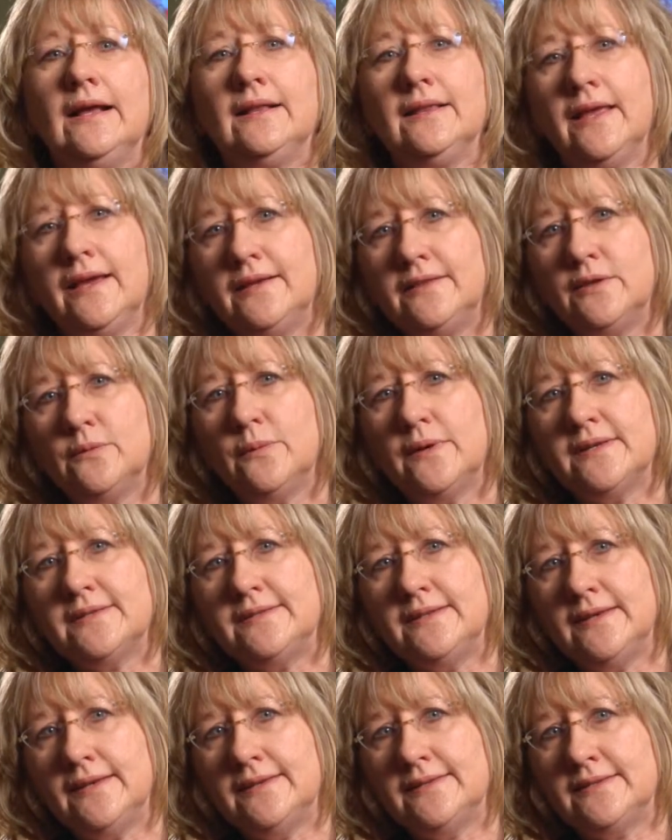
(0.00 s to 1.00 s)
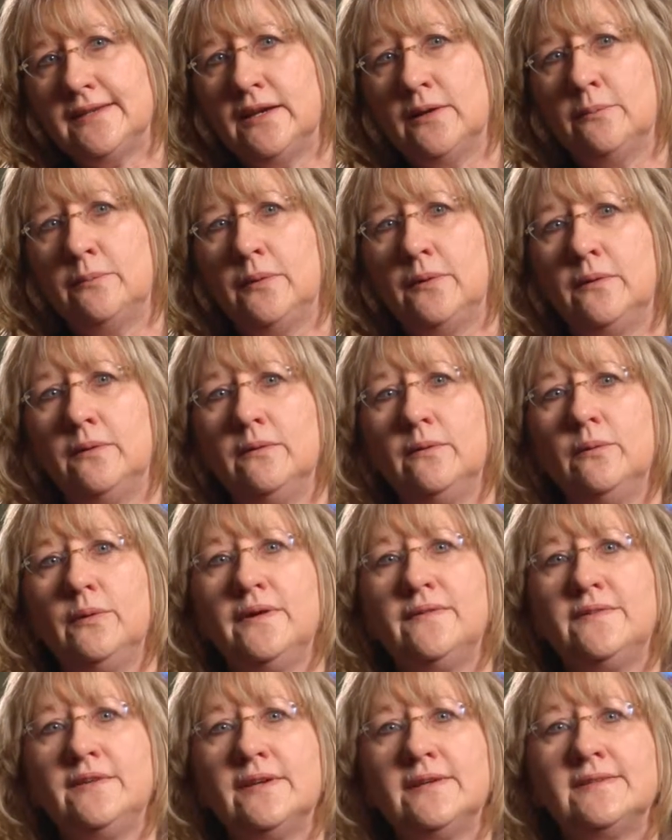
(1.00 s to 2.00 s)
Like the Resi example,
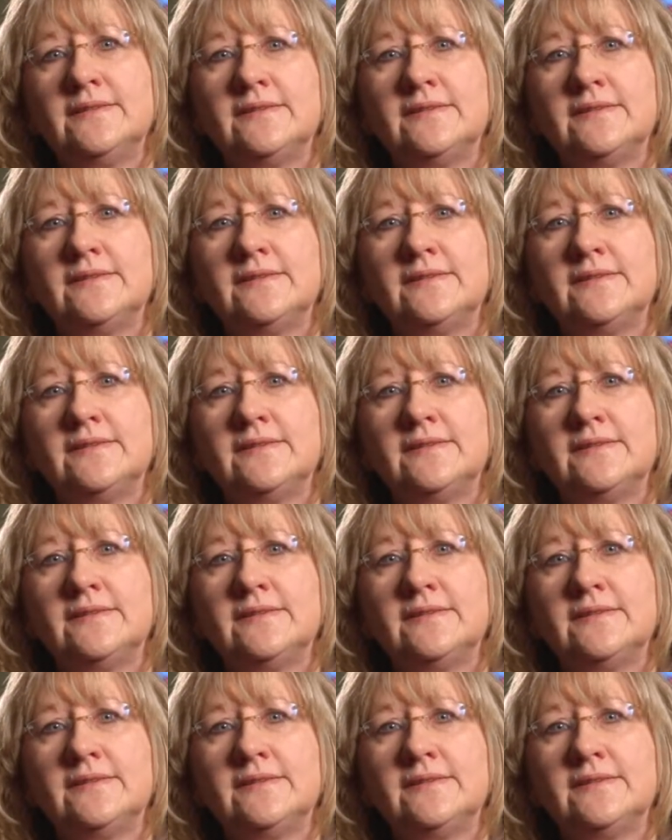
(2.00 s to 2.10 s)
we've done